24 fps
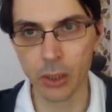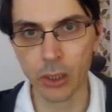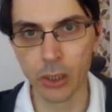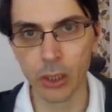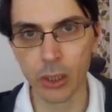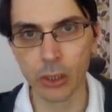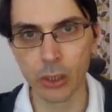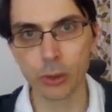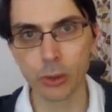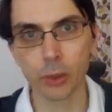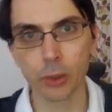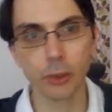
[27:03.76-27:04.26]

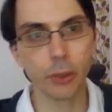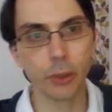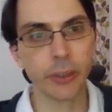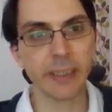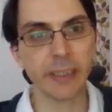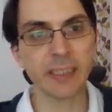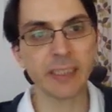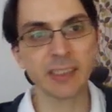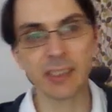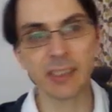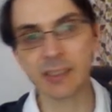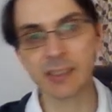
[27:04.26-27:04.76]
So your
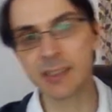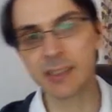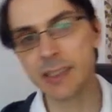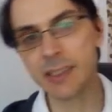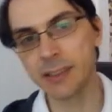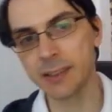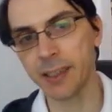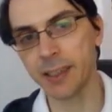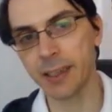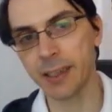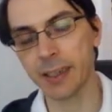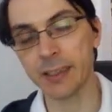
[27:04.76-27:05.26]

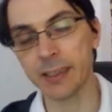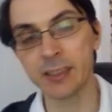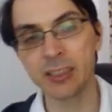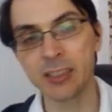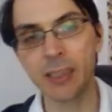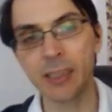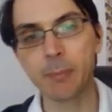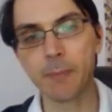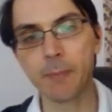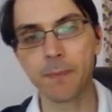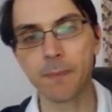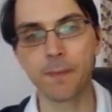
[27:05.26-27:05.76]
statistic is
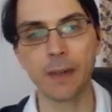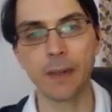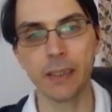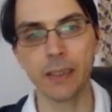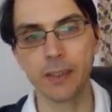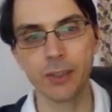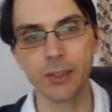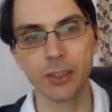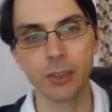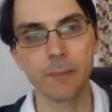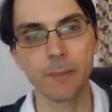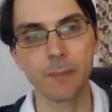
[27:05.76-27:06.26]
some
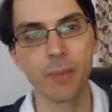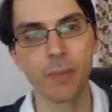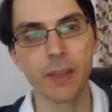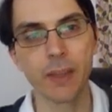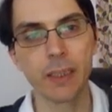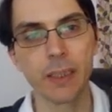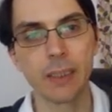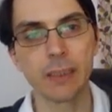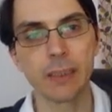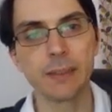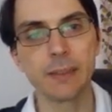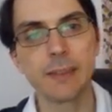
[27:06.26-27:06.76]
function
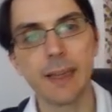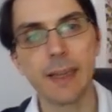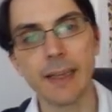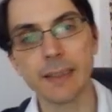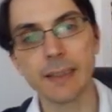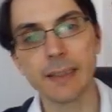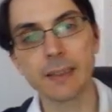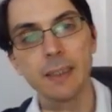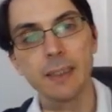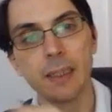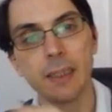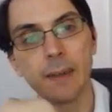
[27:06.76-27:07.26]
that
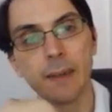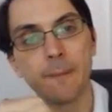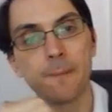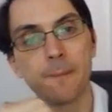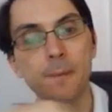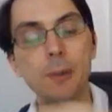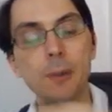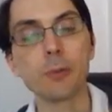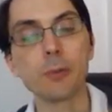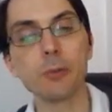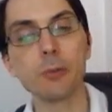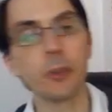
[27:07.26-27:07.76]

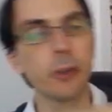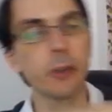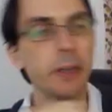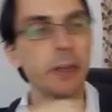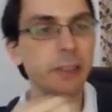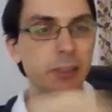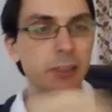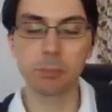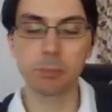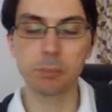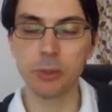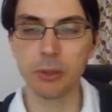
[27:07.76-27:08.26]
from your
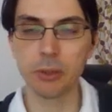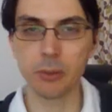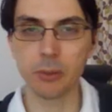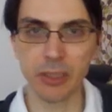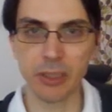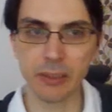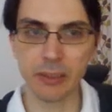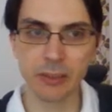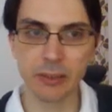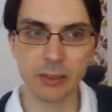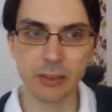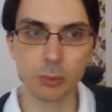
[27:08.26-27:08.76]

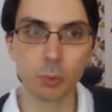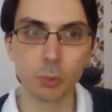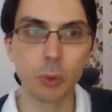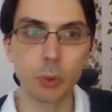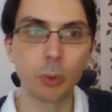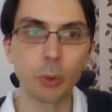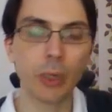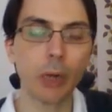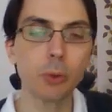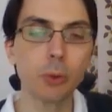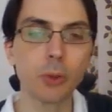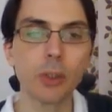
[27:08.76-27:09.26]
experiments will
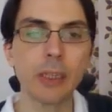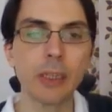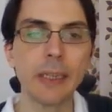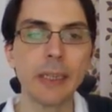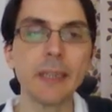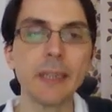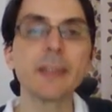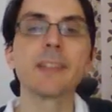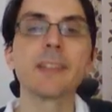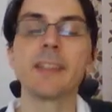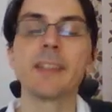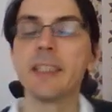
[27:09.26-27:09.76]

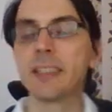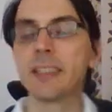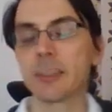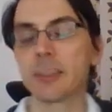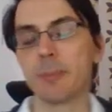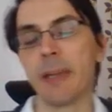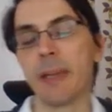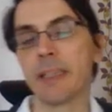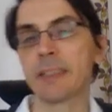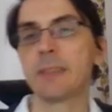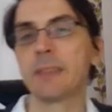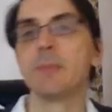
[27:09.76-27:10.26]
calculate this
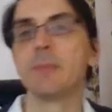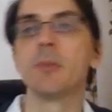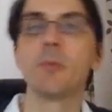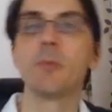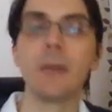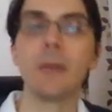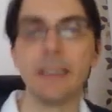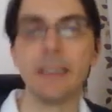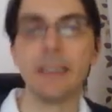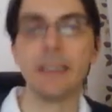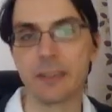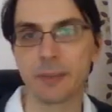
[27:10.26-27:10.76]
maximum
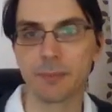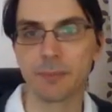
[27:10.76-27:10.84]
weight.